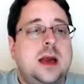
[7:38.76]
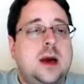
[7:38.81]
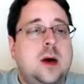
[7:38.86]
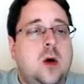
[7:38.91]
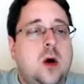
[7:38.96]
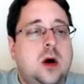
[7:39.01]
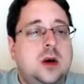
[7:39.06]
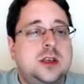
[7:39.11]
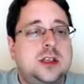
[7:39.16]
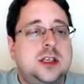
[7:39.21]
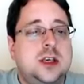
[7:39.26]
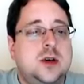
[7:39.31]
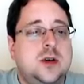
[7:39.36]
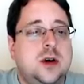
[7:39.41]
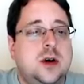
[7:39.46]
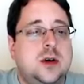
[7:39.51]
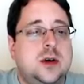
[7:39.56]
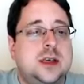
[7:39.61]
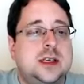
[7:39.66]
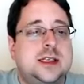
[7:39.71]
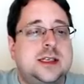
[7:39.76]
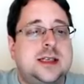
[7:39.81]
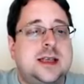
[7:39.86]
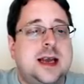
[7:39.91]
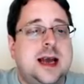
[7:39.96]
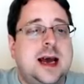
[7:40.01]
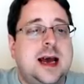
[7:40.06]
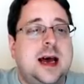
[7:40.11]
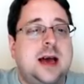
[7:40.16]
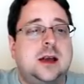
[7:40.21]
Now also notice
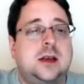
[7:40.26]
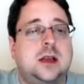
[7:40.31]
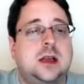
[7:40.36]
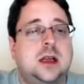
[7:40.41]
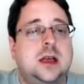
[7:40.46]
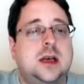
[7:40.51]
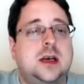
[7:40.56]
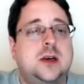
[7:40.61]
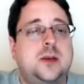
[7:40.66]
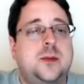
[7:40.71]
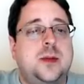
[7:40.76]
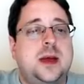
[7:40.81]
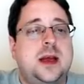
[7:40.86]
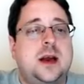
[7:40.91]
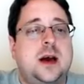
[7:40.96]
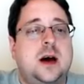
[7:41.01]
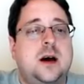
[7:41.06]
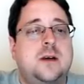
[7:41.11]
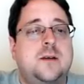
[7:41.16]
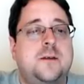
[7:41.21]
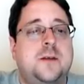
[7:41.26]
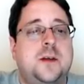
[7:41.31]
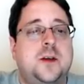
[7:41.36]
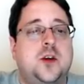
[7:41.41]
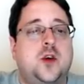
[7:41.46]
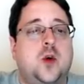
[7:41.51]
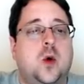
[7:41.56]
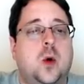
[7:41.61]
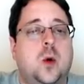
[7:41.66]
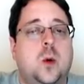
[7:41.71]
that I had a little bit of
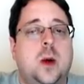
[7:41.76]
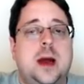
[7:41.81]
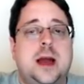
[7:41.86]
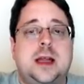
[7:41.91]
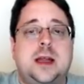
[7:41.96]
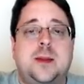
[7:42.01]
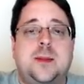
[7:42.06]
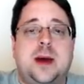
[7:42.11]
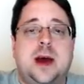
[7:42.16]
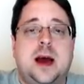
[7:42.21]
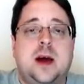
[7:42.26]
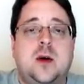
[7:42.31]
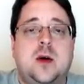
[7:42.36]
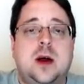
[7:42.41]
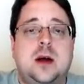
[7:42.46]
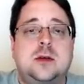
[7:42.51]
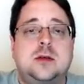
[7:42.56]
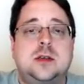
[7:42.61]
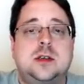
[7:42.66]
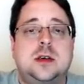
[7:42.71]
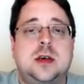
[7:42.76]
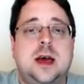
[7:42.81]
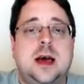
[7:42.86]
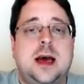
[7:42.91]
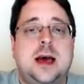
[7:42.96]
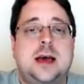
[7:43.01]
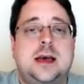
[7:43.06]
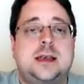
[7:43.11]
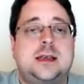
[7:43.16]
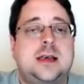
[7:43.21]
the doorway in the background,
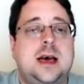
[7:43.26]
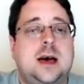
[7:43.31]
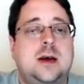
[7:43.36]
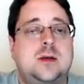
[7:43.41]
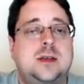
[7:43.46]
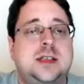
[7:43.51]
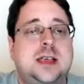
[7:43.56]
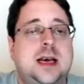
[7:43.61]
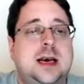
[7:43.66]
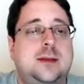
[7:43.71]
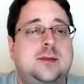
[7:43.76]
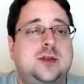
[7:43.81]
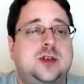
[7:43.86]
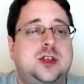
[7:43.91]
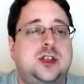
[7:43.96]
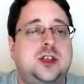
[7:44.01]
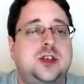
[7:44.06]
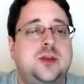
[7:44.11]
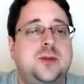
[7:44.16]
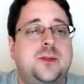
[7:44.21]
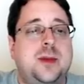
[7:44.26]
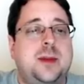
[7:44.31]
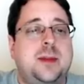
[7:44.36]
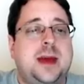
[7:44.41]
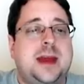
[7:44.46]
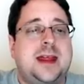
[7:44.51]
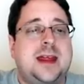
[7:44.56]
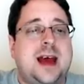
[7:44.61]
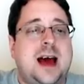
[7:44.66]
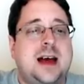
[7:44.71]
and I was able to
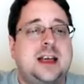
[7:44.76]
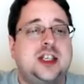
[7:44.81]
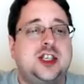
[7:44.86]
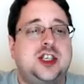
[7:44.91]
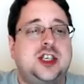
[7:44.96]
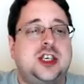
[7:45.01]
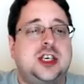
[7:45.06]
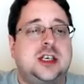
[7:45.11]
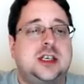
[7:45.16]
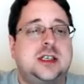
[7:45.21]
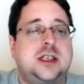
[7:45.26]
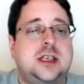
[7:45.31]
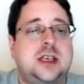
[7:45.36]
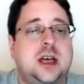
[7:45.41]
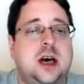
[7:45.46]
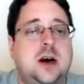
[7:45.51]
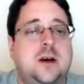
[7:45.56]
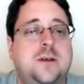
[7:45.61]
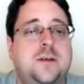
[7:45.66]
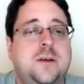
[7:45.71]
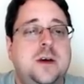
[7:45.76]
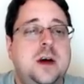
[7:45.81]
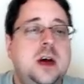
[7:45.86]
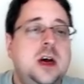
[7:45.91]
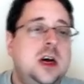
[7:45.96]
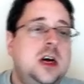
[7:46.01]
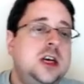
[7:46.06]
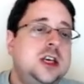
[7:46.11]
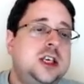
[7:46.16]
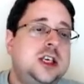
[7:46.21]
mimic that just enough
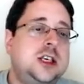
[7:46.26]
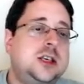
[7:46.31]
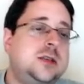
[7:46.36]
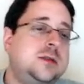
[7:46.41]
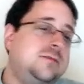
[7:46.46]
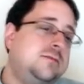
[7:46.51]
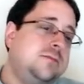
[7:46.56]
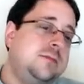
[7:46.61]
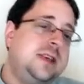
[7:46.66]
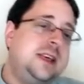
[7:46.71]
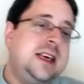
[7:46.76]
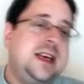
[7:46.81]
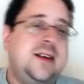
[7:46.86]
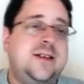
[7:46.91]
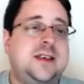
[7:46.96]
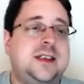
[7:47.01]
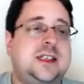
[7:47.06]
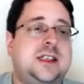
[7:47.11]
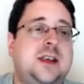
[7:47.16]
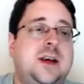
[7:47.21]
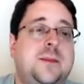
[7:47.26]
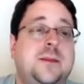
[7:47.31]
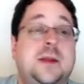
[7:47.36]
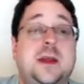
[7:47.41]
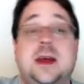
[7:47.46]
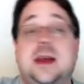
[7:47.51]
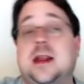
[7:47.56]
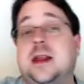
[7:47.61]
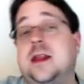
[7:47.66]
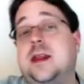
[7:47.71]
to give it
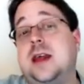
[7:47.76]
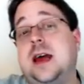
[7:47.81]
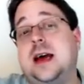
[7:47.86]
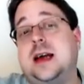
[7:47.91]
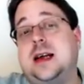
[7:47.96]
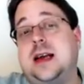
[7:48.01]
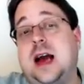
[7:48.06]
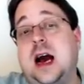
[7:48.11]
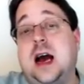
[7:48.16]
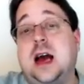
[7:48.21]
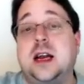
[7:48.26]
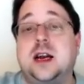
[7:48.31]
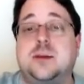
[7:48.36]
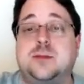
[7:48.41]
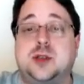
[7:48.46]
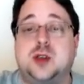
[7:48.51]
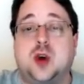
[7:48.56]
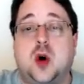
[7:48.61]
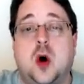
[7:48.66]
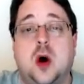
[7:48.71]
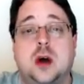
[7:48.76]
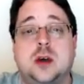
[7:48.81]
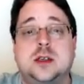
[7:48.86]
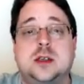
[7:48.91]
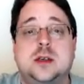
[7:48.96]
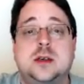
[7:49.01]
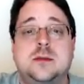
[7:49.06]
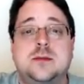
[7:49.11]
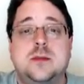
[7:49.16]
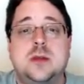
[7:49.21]
something that kind of
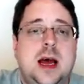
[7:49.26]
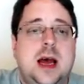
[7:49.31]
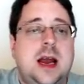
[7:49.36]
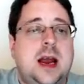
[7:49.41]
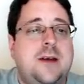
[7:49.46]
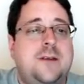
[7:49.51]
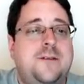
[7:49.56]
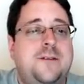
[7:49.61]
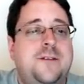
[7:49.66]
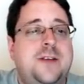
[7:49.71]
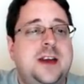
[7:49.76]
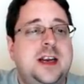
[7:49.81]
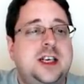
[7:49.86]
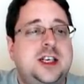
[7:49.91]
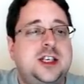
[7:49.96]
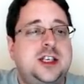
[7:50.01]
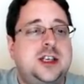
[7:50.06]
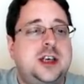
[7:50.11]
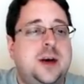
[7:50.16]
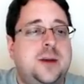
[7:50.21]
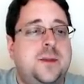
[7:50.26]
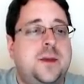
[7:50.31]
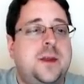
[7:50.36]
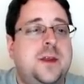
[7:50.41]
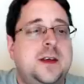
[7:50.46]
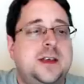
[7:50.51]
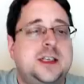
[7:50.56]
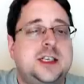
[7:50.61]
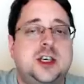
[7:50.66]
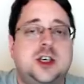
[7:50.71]
belonged. And I finished up
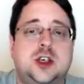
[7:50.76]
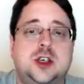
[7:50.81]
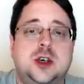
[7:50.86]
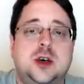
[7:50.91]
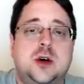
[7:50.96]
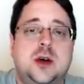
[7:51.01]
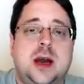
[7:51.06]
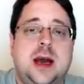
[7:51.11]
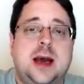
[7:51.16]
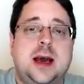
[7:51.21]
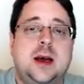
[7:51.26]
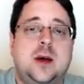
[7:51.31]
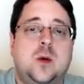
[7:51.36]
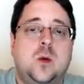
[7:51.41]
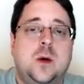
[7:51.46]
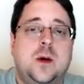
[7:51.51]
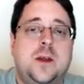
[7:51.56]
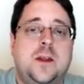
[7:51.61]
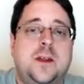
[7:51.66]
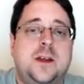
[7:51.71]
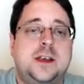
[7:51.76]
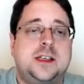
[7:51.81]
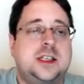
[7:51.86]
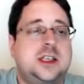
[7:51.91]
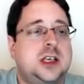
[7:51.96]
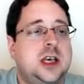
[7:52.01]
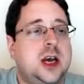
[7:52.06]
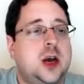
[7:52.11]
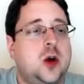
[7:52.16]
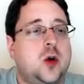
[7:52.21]
this cloning with
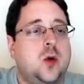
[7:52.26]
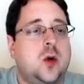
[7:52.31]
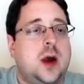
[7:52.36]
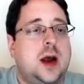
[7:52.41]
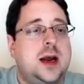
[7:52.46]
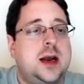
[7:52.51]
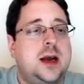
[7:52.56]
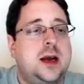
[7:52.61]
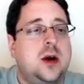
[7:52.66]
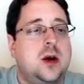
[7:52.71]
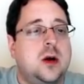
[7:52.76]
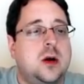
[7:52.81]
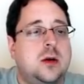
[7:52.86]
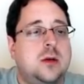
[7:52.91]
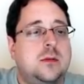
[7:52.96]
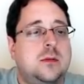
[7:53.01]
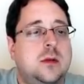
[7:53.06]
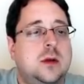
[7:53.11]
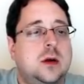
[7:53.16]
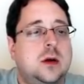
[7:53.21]
this layer right here.